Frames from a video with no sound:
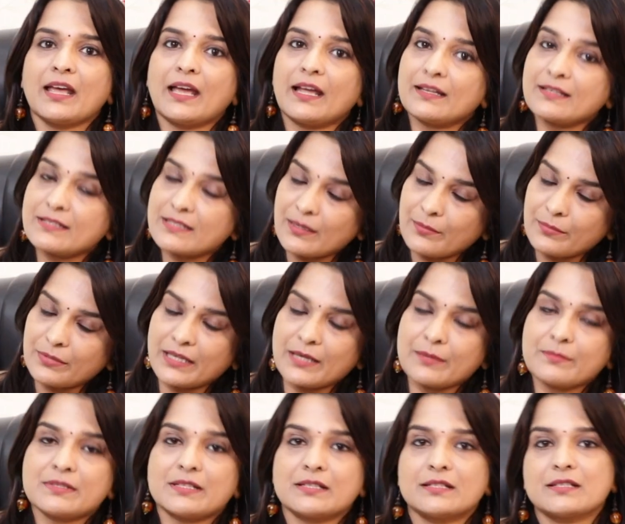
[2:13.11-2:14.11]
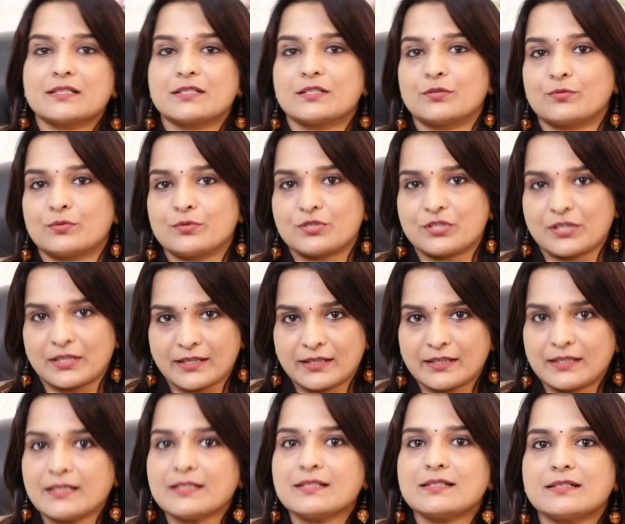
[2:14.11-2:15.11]
And sometimes it is due to
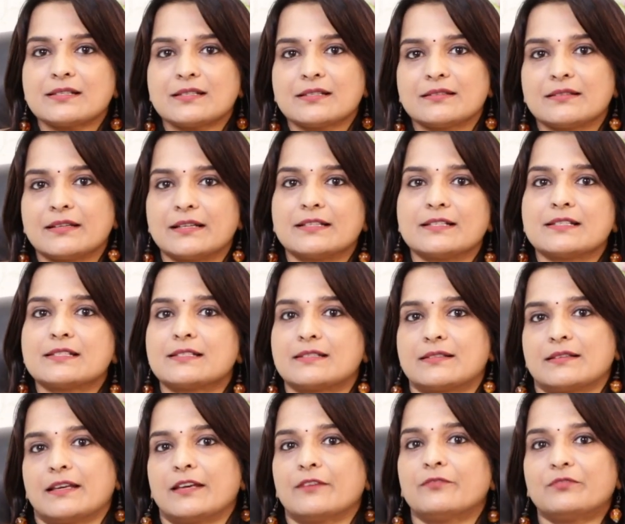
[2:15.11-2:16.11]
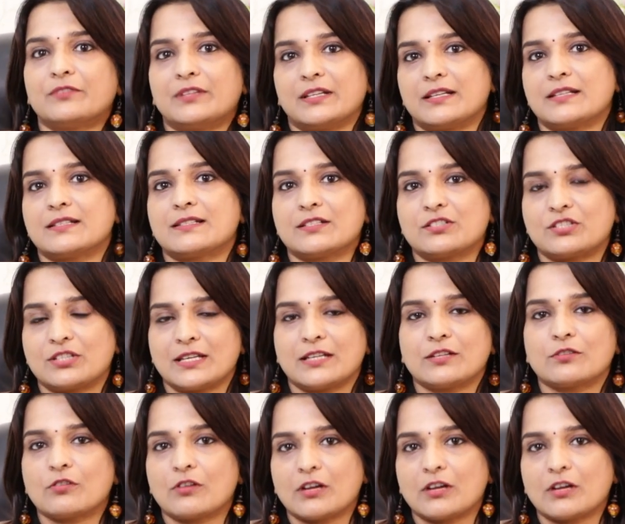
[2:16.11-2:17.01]
genetics. That is, if there is a gene